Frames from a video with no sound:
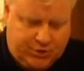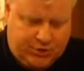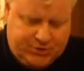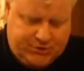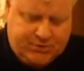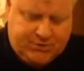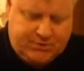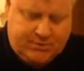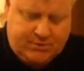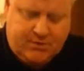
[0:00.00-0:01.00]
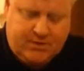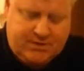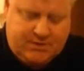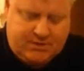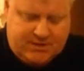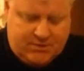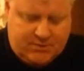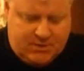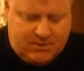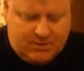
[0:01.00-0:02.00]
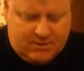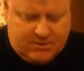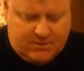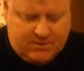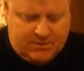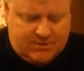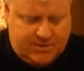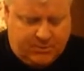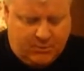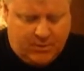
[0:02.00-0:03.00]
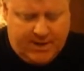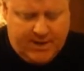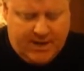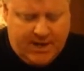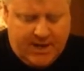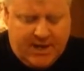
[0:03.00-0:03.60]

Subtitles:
cut, let's do the simpler way.